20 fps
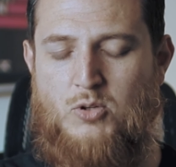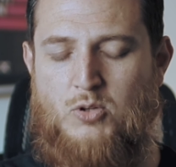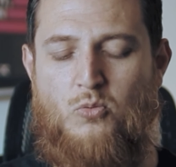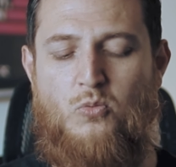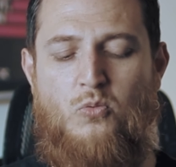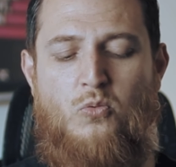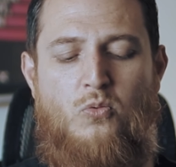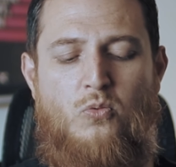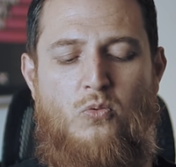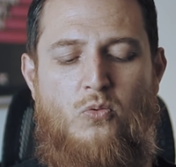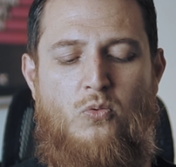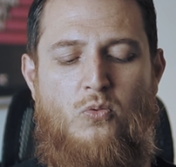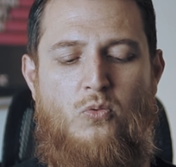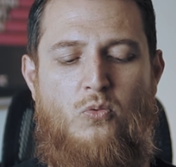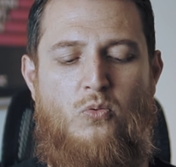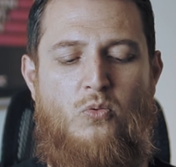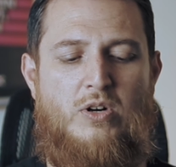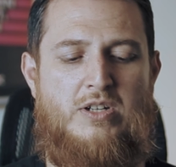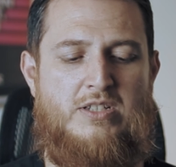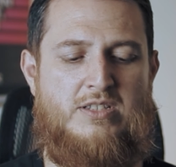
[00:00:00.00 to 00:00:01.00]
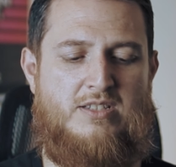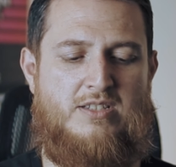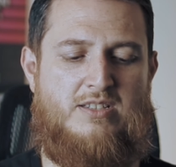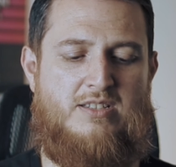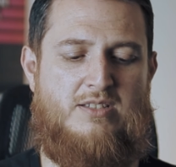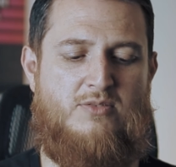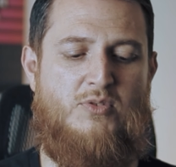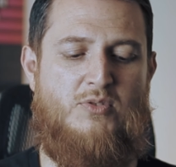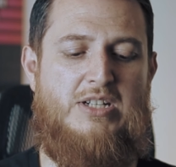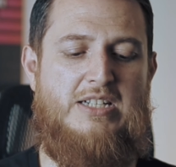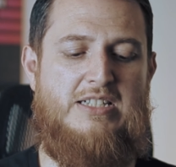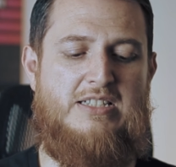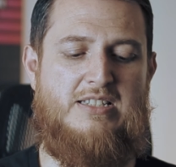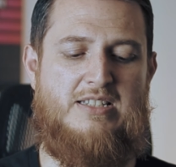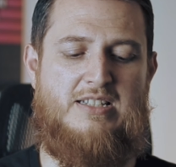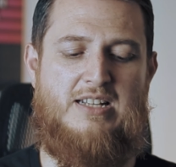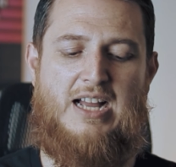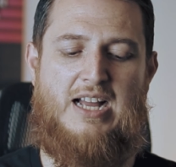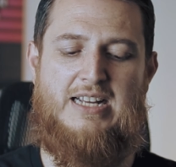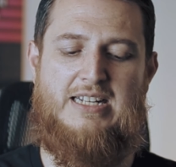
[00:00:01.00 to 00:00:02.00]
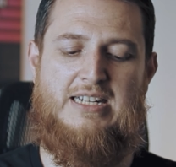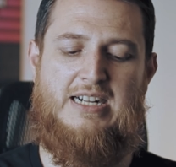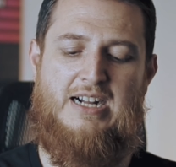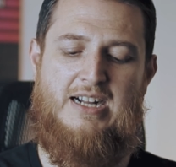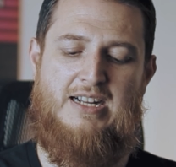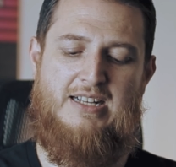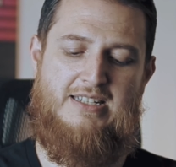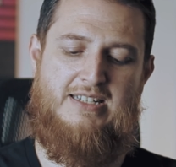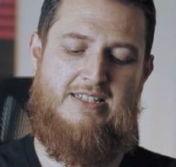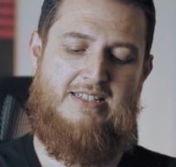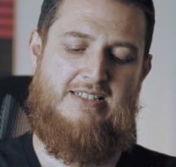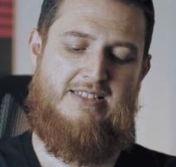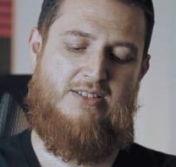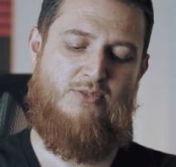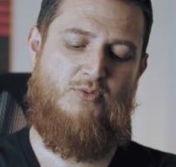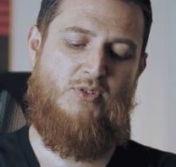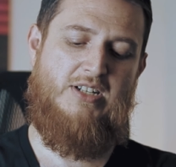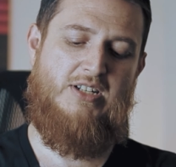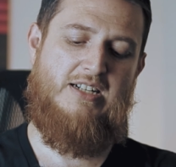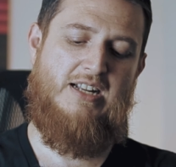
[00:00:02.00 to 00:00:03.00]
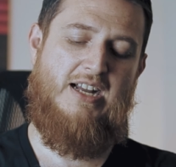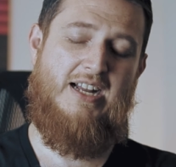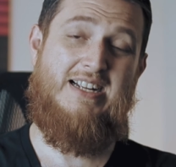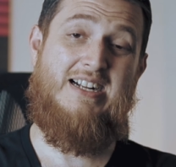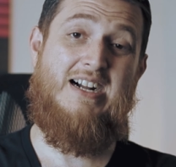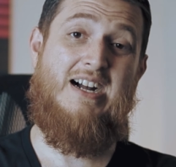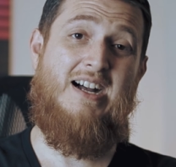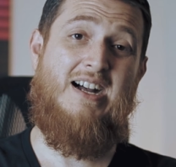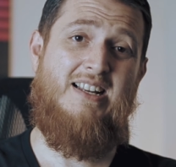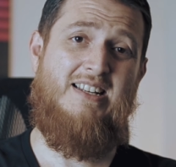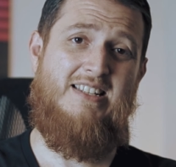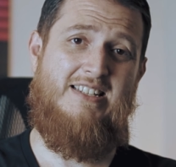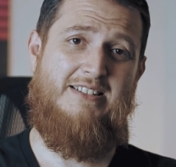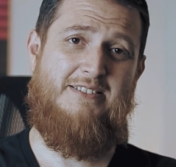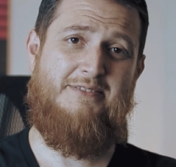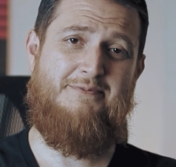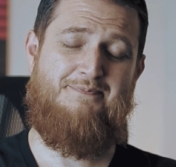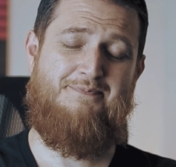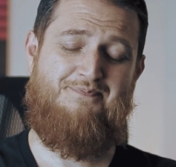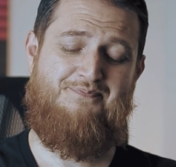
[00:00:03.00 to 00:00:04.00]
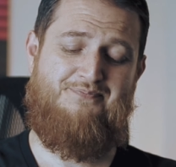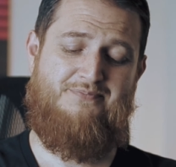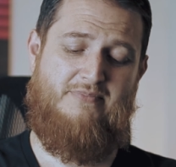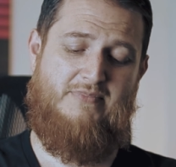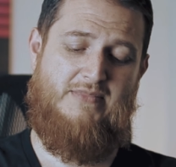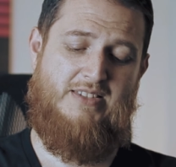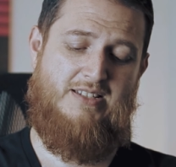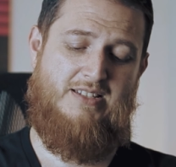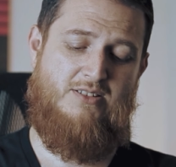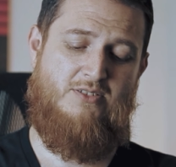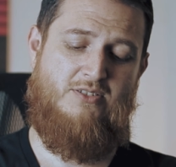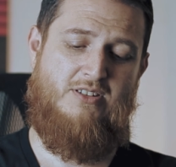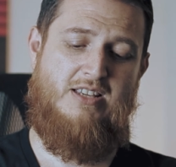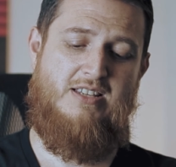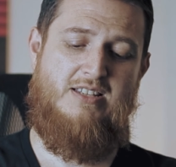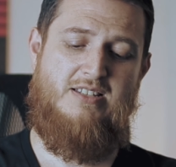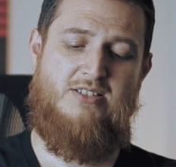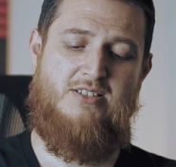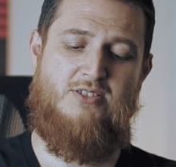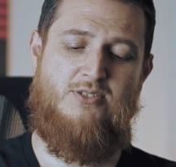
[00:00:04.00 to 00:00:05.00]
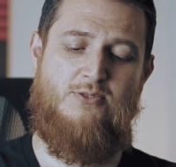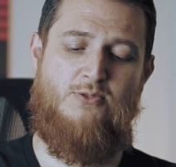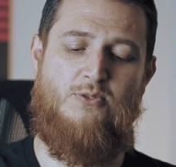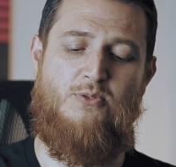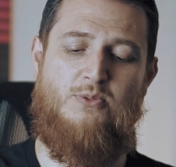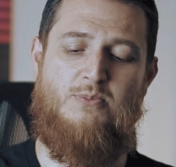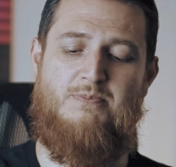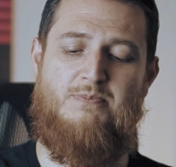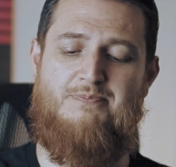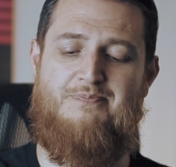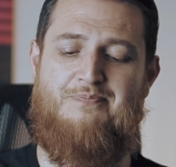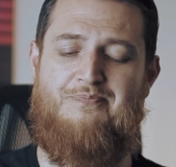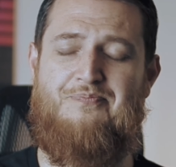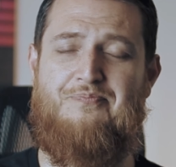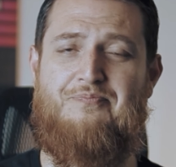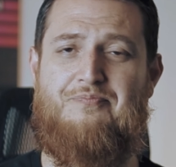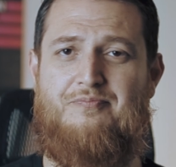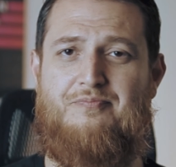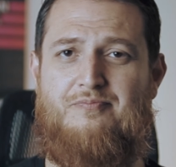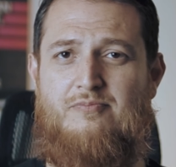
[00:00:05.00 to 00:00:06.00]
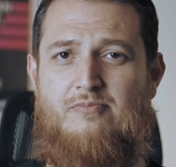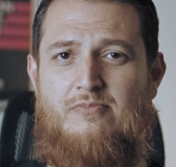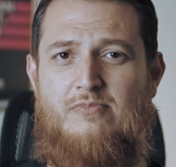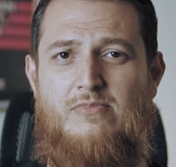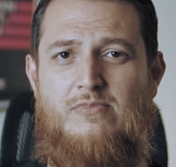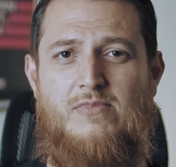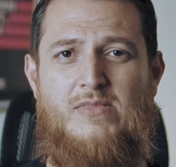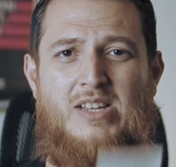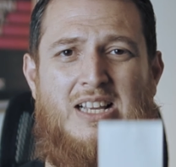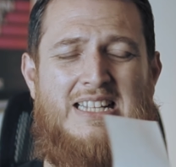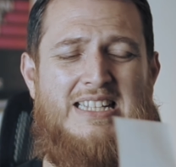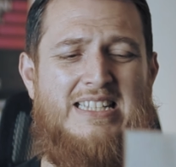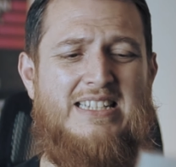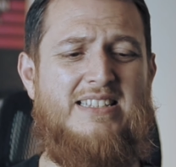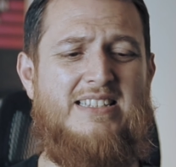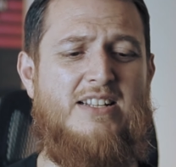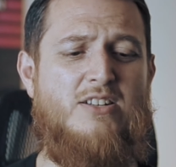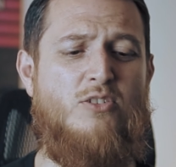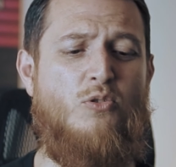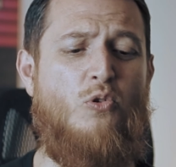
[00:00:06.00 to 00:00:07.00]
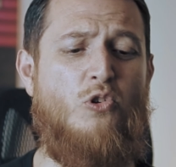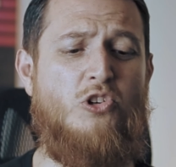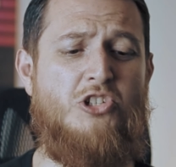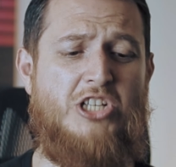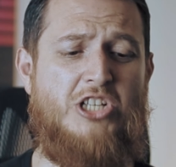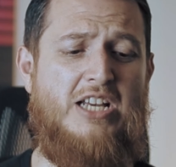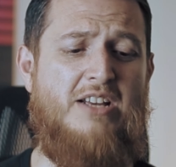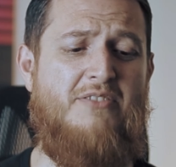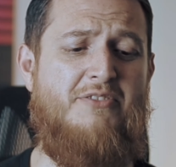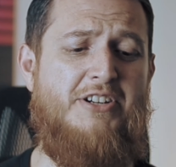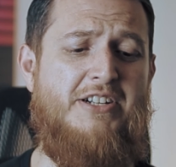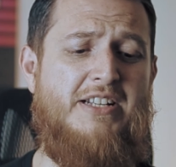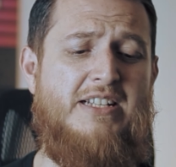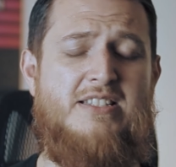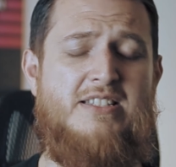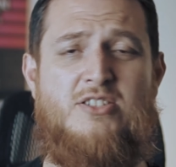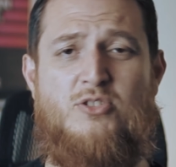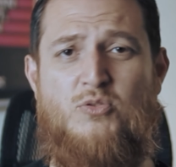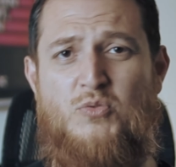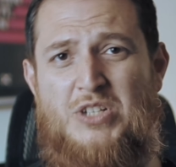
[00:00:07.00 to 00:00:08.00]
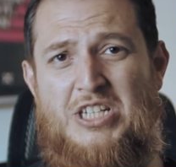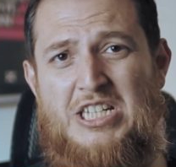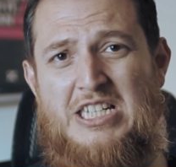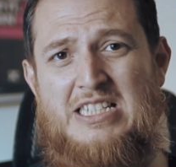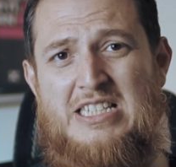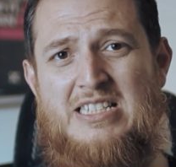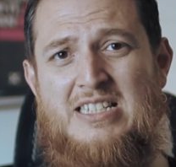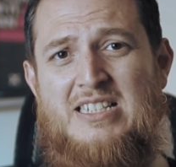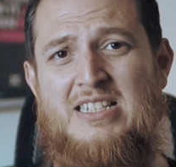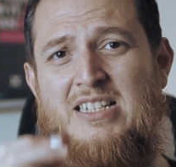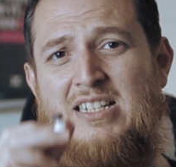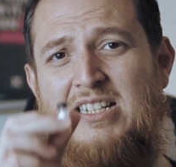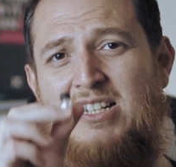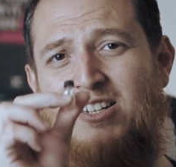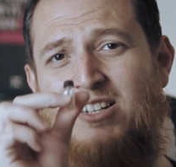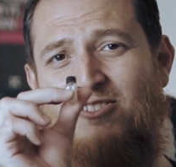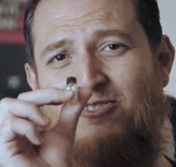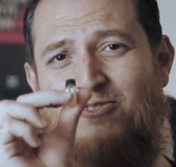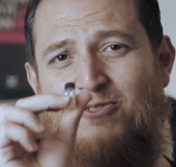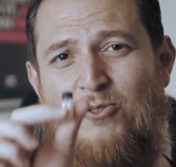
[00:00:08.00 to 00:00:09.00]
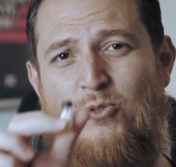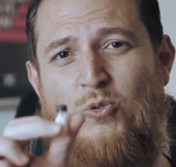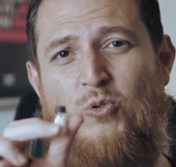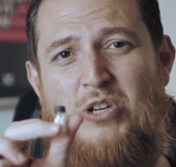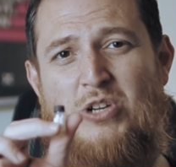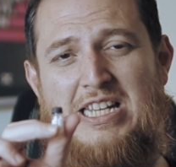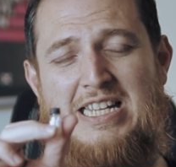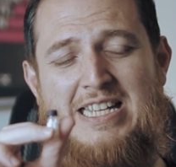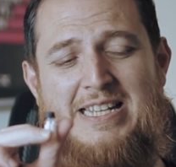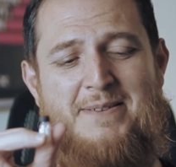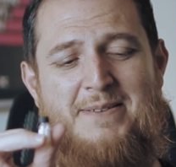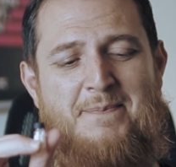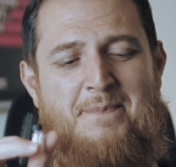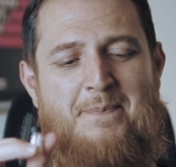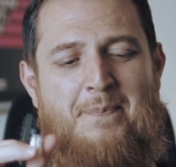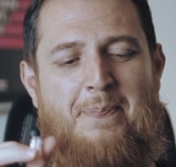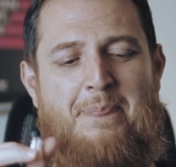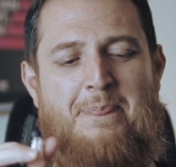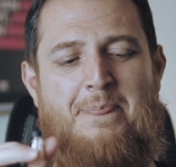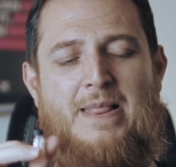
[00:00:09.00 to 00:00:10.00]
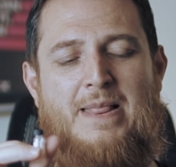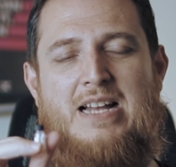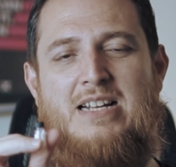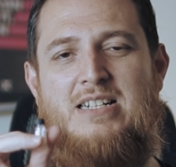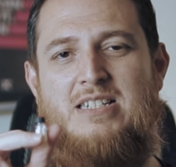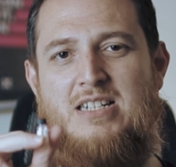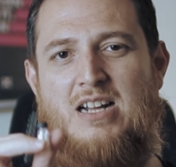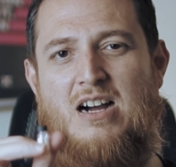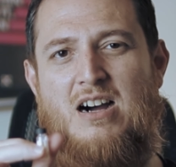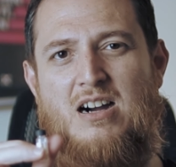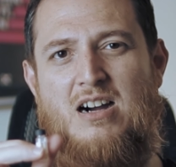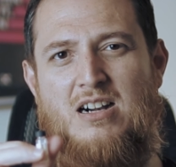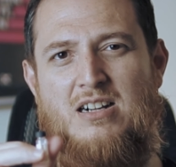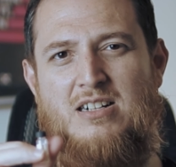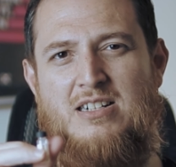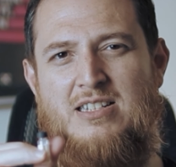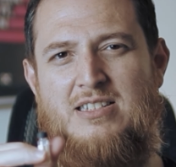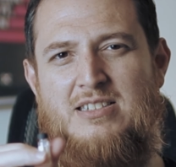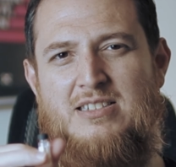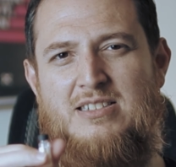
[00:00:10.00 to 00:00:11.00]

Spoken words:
Ooh, it is sweet like honey. Okay, so here are the notes I have written: sweet, fruity, tart.